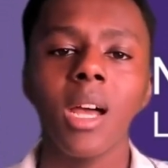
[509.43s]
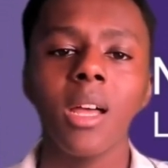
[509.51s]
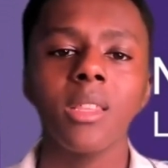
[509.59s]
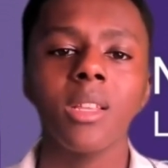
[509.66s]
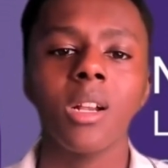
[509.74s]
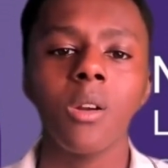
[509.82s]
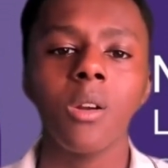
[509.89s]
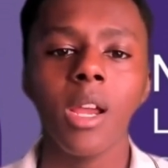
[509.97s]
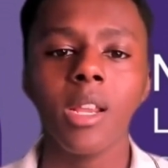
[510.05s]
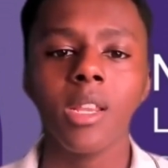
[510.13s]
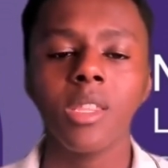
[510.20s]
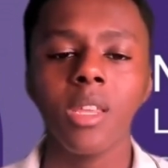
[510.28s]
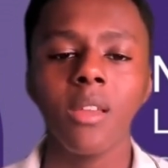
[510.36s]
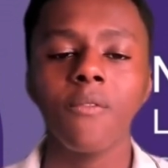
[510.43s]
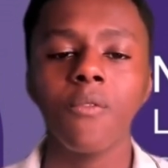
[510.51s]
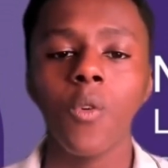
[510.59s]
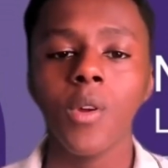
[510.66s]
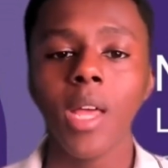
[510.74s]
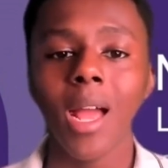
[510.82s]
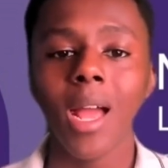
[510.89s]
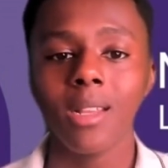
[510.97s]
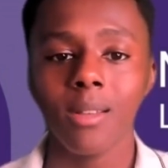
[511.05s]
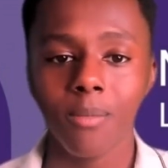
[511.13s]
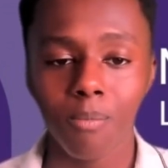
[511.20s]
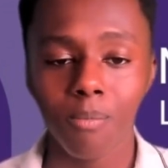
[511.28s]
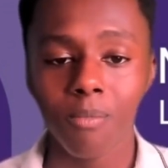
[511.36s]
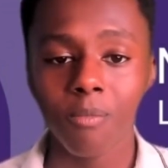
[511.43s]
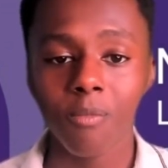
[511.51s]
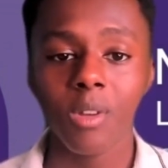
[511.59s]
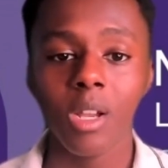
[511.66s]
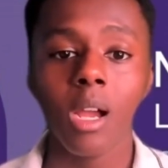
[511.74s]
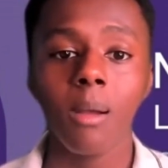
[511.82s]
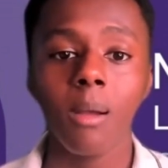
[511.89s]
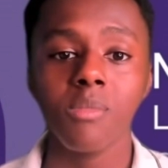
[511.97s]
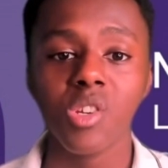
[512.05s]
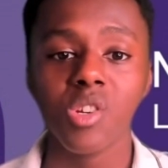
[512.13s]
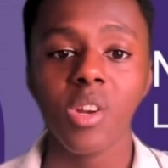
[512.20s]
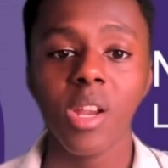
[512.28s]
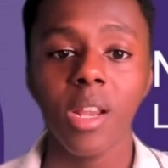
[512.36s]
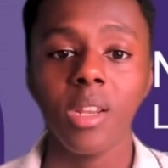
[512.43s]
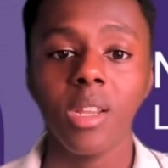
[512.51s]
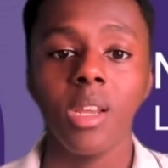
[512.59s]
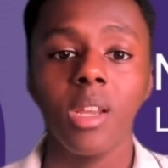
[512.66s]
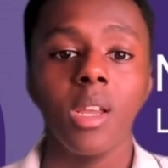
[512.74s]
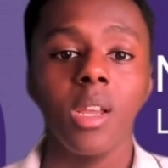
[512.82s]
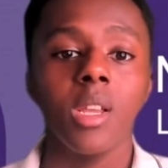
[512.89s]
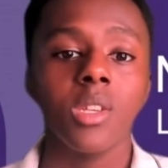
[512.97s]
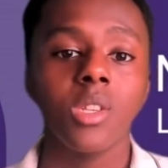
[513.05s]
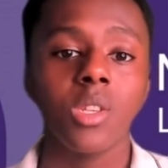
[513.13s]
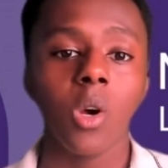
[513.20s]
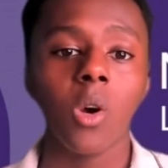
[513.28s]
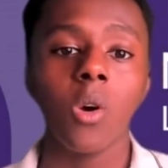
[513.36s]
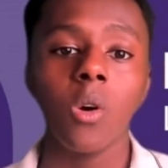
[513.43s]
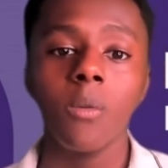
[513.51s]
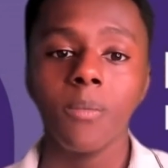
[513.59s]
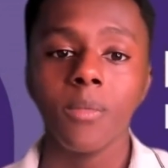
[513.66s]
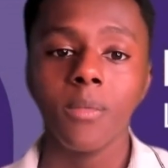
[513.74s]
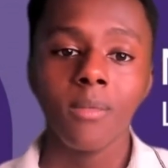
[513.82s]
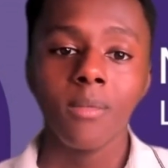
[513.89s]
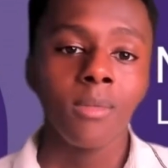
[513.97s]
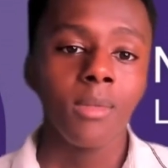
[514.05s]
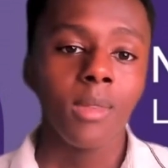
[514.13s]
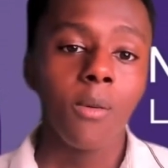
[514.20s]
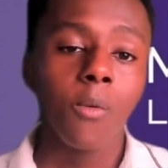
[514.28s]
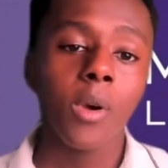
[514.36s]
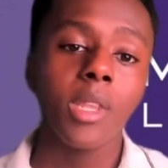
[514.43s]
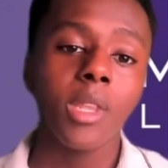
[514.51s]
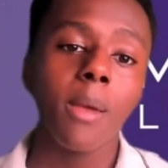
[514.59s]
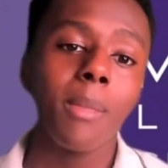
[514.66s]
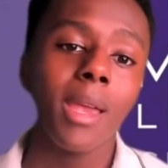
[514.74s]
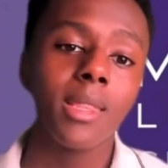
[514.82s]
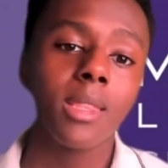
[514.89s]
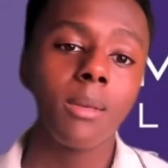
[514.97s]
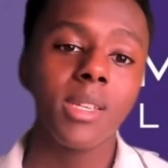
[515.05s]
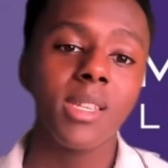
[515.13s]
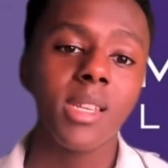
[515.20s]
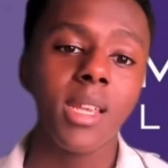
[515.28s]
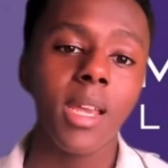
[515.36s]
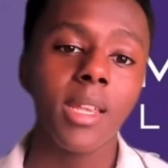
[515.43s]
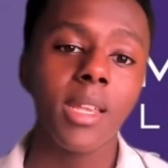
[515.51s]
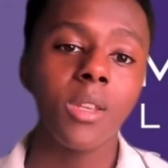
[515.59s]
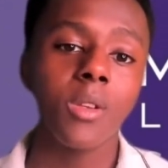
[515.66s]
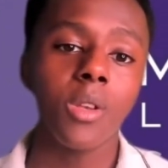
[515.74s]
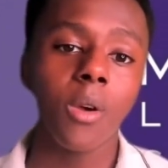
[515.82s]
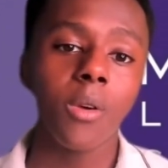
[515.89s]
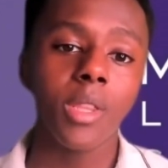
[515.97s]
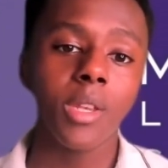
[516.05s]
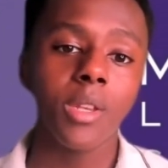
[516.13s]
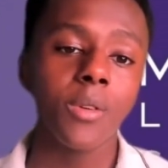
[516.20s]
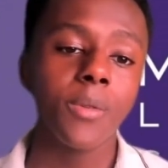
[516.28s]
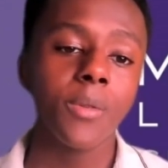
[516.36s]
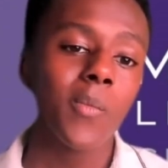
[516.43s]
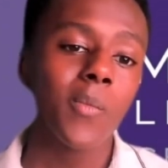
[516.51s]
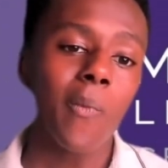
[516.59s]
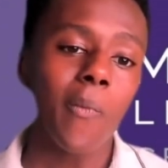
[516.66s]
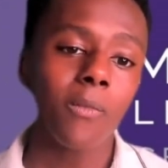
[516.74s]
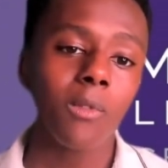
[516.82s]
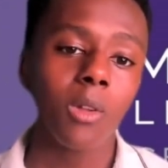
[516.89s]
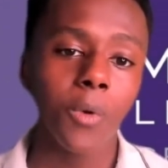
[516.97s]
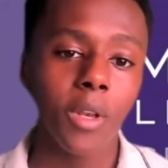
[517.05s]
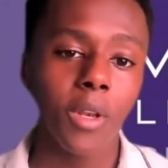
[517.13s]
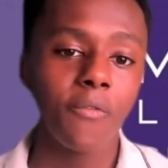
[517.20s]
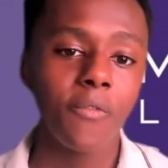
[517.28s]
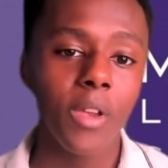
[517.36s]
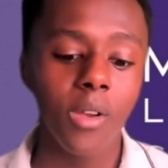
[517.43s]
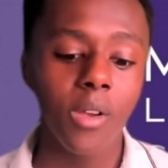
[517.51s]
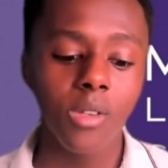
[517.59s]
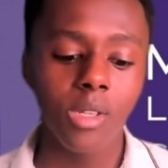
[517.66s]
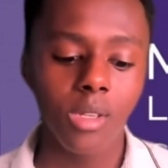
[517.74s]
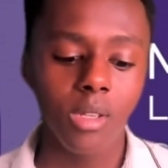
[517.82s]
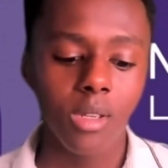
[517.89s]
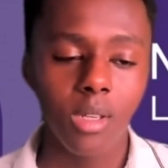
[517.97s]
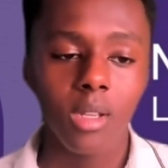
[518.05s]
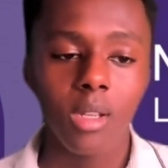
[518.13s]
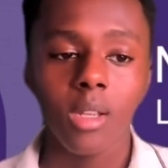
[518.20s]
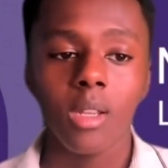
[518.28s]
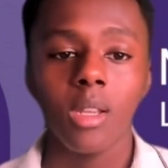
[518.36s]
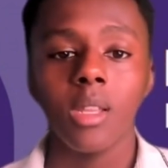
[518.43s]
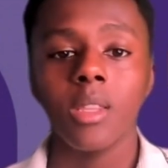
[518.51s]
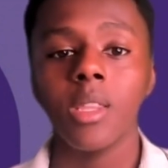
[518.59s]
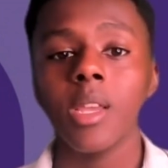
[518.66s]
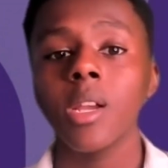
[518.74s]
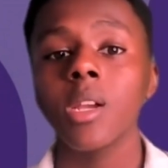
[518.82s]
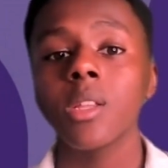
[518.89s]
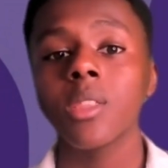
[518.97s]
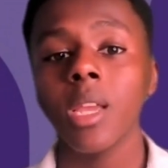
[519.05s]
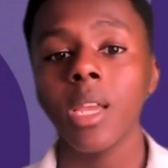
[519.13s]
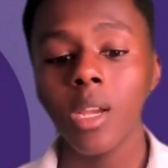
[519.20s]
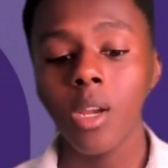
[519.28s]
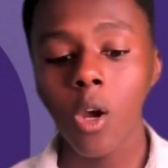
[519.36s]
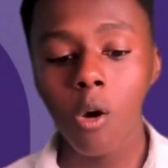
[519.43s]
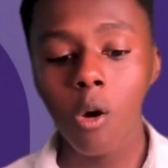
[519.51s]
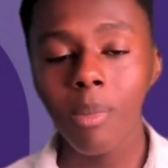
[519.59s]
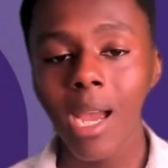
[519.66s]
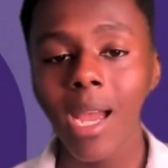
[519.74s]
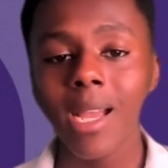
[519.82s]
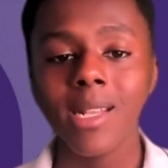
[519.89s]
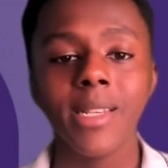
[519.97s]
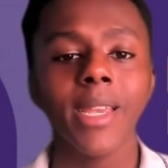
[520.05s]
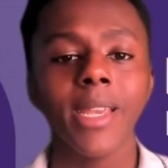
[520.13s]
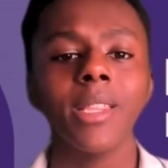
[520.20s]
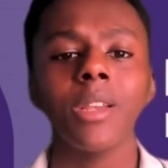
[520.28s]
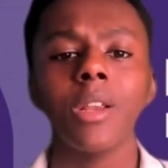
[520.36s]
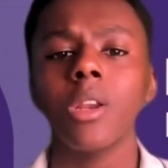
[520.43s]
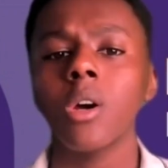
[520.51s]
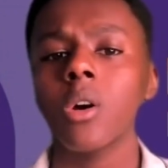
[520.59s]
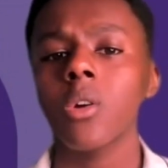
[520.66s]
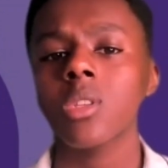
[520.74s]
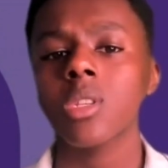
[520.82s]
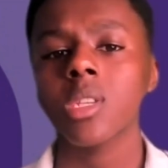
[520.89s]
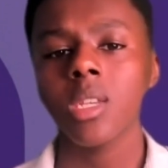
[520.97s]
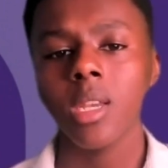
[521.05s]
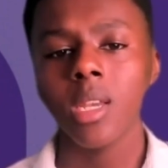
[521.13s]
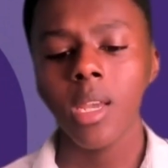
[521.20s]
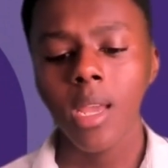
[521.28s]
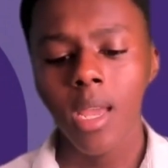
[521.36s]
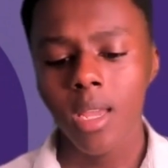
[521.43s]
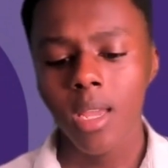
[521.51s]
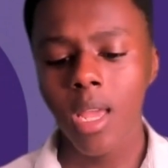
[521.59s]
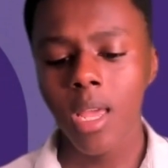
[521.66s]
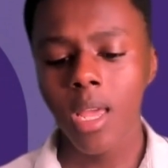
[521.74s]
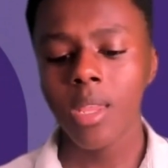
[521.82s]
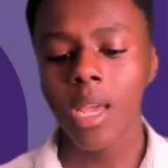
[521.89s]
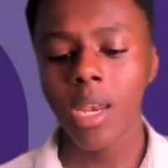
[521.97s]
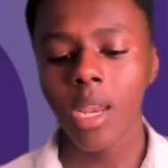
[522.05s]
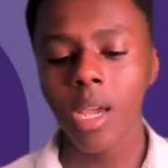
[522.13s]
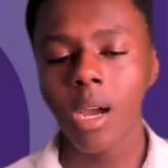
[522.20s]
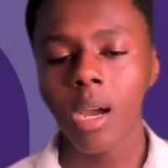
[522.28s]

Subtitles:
the correct thing for that strand. So when they make the mistake, do you know what they do? When it fails, they go back, take their notes, and then